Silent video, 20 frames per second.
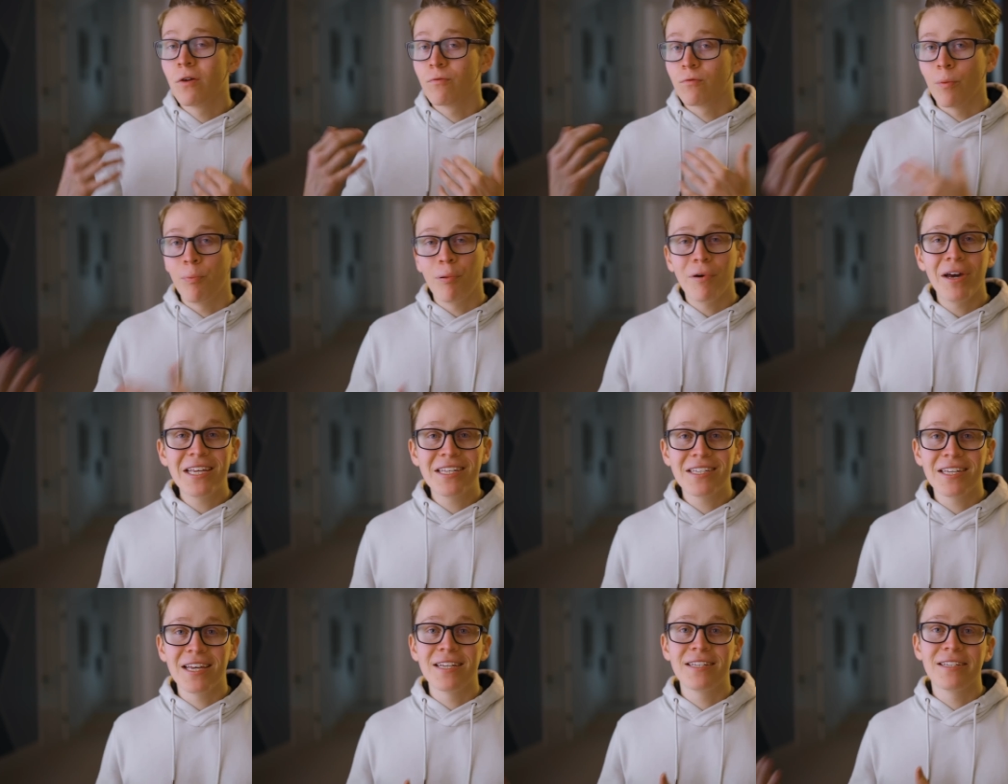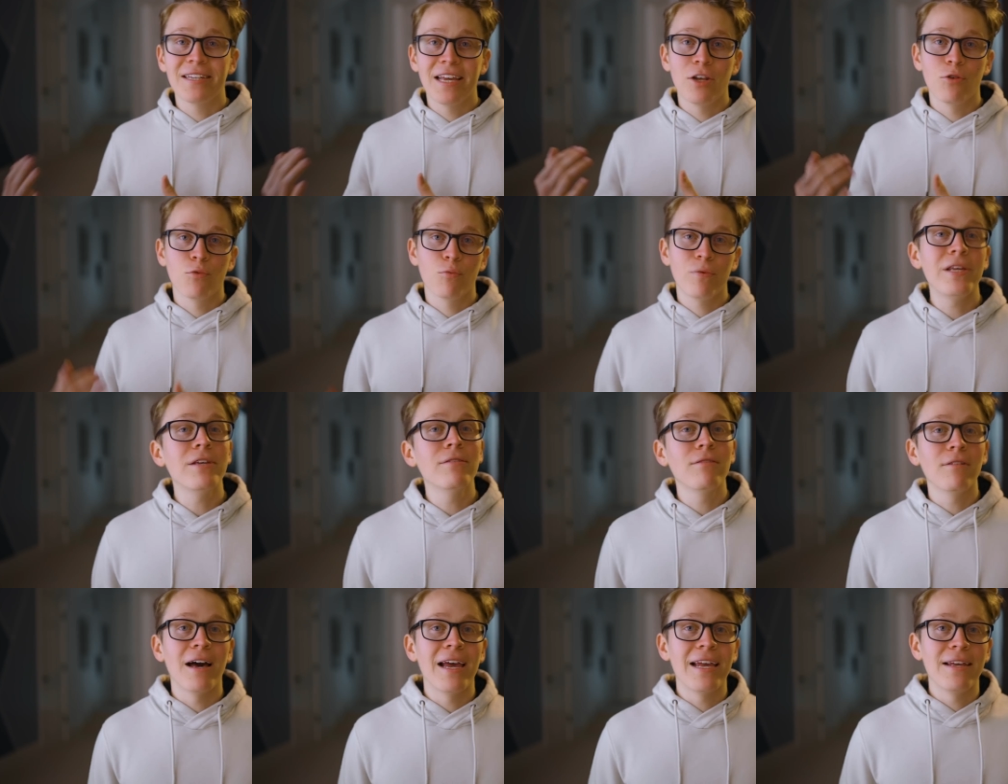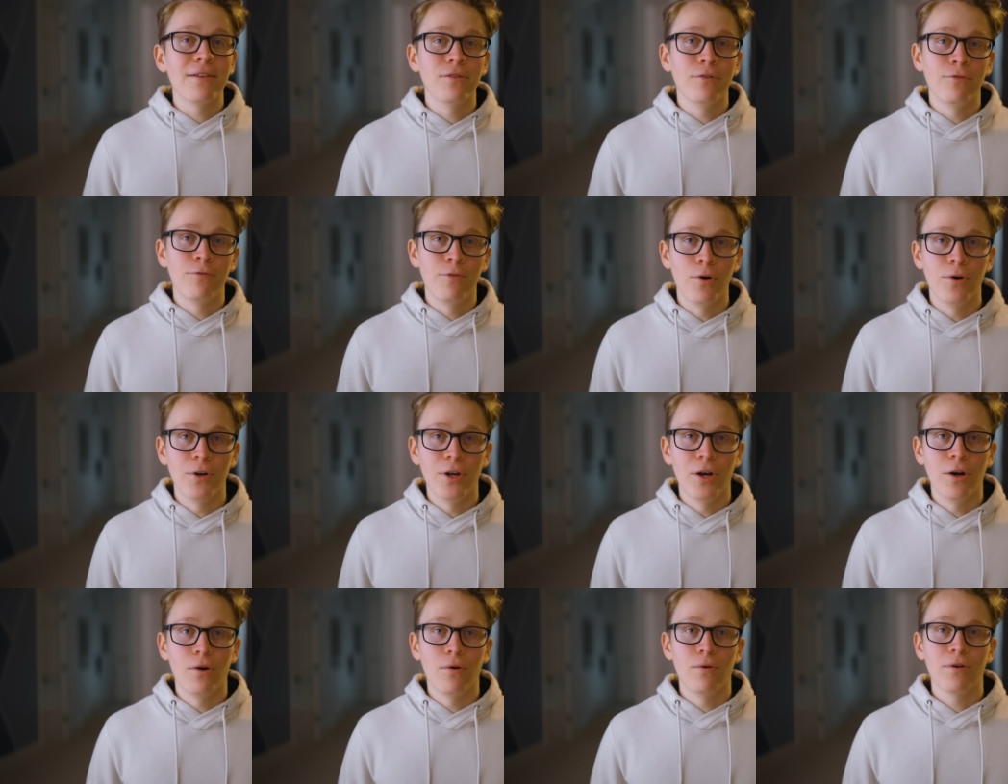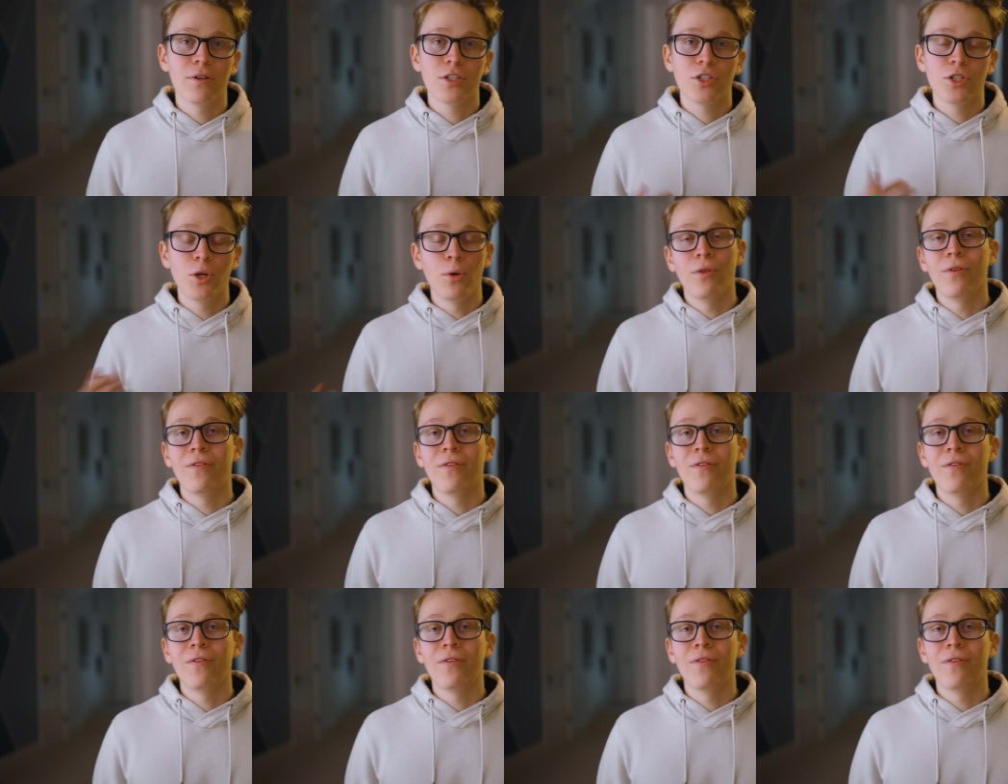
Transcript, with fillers: replace it, and relight the photo so